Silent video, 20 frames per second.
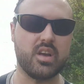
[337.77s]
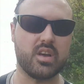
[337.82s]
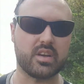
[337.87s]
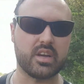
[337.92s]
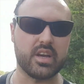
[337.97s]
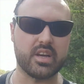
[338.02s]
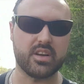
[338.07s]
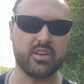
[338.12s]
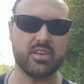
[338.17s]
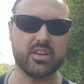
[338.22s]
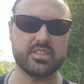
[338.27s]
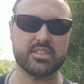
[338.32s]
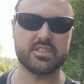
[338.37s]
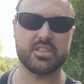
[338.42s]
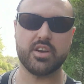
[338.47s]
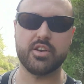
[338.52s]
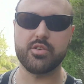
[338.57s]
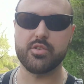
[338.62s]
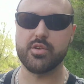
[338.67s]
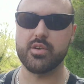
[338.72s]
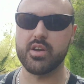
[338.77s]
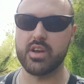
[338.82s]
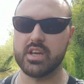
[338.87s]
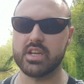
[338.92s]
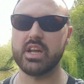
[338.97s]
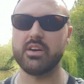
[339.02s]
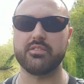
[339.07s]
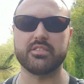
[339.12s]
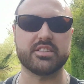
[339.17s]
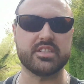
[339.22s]
Okay guys, so
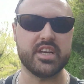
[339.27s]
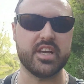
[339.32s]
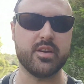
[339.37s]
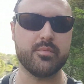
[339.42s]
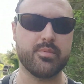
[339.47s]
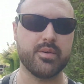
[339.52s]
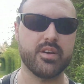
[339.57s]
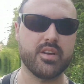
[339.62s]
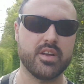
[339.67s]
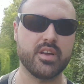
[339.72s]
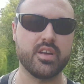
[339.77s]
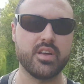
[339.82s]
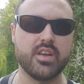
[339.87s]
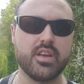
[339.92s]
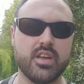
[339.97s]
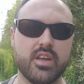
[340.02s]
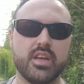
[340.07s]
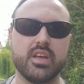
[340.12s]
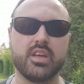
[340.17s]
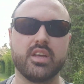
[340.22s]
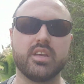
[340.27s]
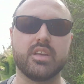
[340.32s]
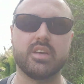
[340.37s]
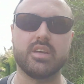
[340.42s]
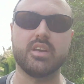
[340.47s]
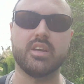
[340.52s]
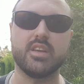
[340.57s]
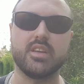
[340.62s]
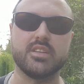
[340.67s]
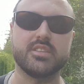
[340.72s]
another tip
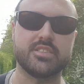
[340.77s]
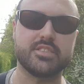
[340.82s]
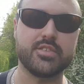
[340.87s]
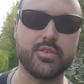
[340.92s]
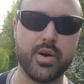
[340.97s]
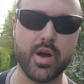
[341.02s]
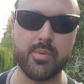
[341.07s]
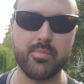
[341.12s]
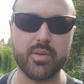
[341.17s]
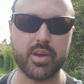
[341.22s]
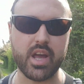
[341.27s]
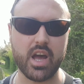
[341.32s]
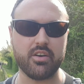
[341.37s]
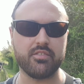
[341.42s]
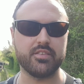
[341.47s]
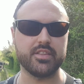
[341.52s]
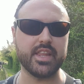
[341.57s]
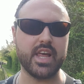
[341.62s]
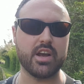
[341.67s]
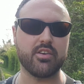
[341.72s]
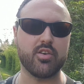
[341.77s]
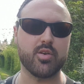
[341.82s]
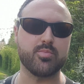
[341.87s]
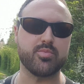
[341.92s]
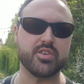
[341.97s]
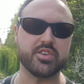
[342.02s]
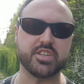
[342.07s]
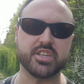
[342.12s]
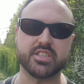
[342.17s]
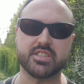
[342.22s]
is to look out for narrow
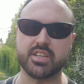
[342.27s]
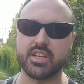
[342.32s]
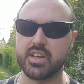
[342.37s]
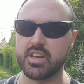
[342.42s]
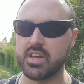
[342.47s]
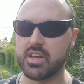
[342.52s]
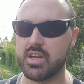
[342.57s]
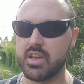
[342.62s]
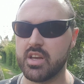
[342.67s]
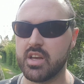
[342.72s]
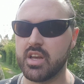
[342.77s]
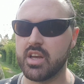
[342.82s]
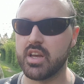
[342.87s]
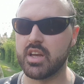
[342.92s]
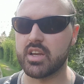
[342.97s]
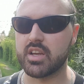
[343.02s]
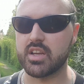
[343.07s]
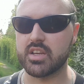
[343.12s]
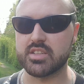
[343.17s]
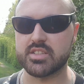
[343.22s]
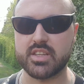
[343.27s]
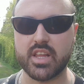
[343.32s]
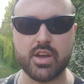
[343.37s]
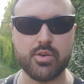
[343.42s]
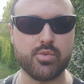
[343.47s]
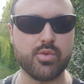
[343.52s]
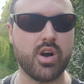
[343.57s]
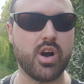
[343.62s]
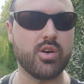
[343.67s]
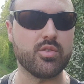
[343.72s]
bridges, because they
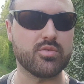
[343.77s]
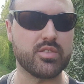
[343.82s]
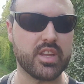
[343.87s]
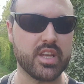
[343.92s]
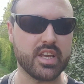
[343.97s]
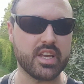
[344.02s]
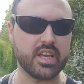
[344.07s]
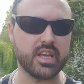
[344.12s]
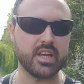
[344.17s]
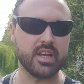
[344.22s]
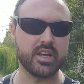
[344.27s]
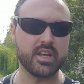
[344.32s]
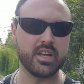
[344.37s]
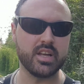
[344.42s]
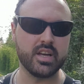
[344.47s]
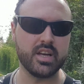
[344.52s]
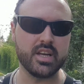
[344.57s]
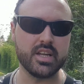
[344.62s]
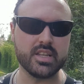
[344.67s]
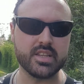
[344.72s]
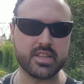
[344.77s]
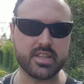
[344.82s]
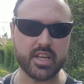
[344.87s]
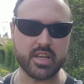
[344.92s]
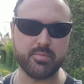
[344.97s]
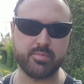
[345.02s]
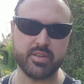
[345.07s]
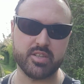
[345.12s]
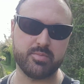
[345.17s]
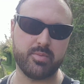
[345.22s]
will hold the
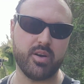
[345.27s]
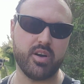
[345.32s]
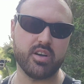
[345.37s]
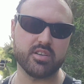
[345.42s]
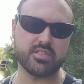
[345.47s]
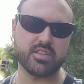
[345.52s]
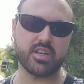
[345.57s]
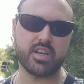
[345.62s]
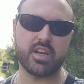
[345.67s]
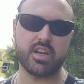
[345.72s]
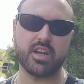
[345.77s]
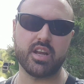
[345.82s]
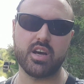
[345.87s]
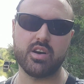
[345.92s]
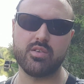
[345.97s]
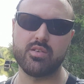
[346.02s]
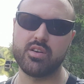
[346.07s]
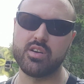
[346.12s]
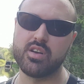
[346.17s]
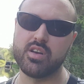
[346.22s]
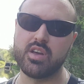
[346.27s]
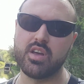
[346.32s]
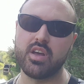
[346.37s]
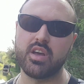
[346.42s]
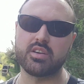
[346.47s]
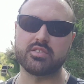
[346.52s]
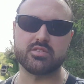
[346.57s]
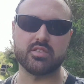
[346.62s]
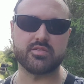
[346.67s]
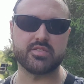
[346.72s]
deepest parts of the canal,
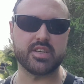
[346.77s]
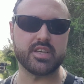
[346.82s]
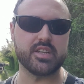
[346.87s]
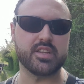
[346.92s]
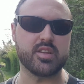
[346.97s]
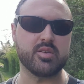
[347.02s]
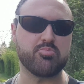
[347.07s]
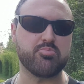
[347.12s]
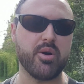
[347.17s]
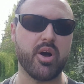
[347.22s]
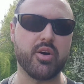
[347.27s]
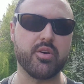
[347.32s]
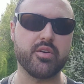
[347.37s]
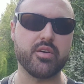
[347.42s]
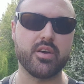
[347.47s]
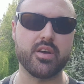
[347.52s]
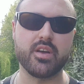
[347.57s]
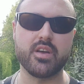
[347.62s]
because obviously the boat